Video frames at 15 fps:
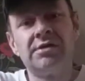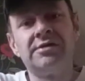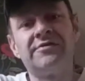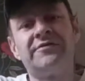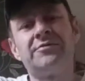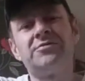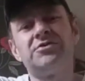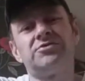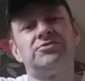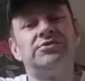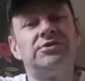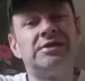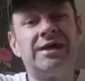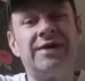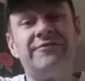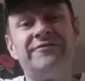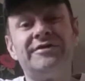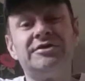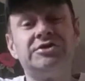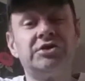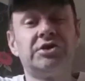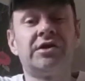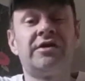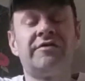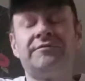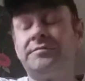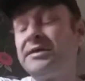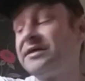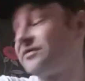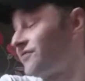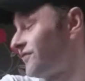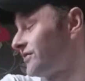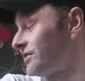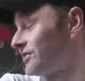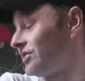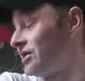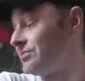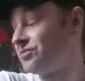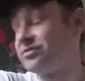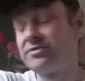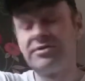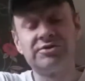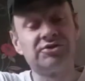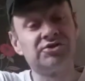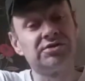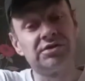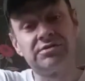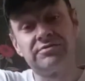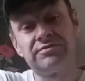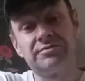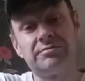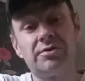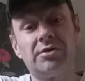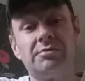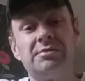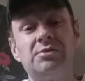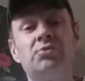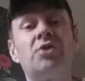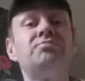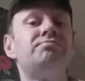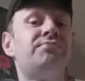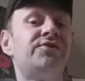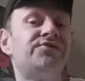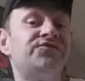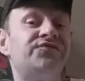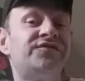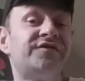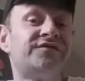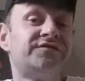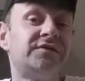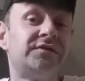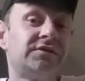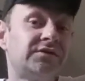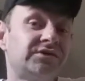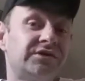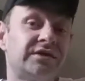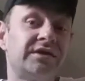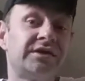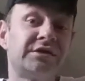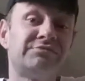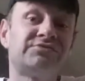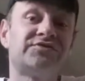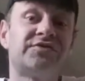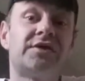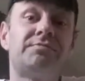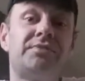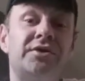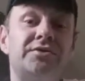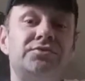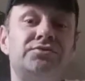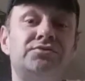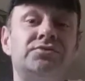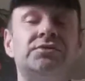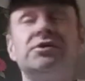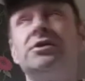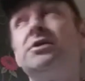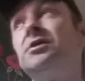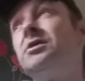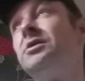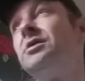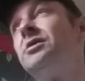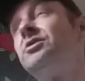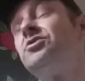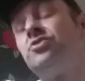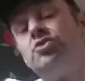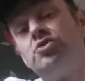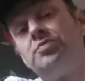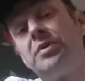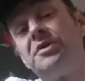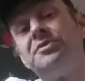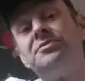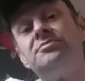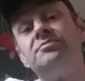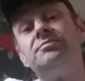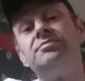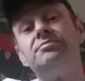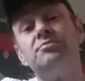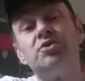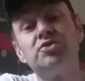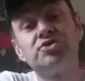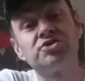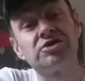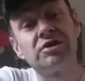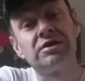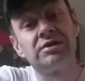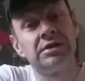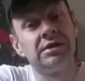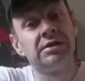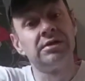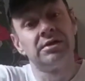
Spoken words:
And if I worked out the average I've paid for a game on this shelf, it'd probably be £1.50, because I get games for £1, £2 mostly,